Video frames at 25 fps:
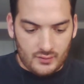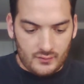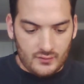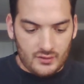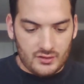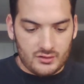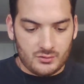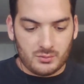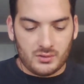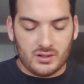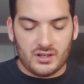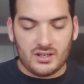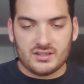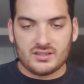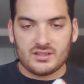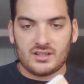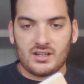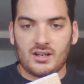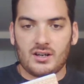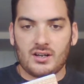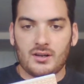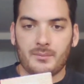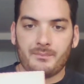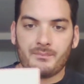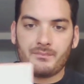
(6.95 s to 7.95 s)
This one is
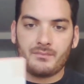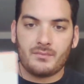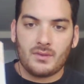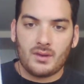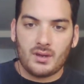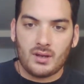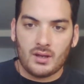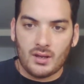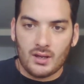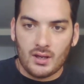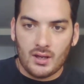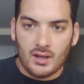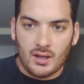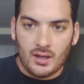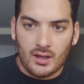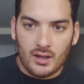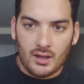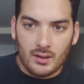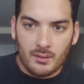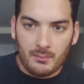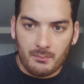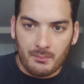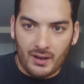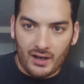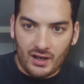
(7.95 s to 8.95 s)

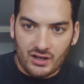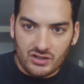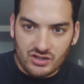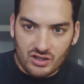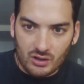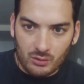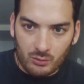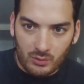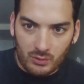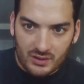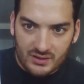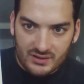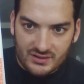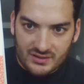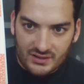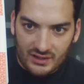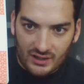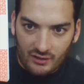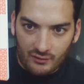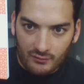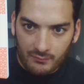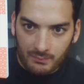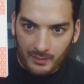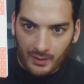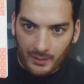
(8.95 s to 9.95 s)
Managing
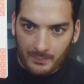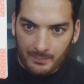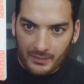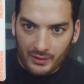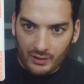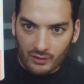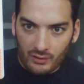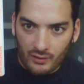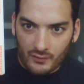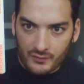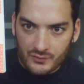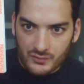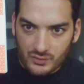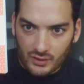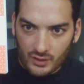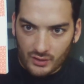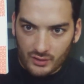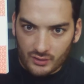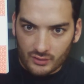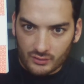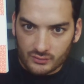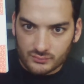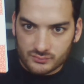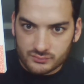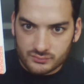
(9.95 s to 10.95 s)
Oneself by Peter F.
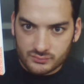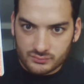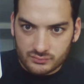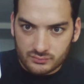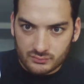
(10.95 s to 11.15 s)
Drucker.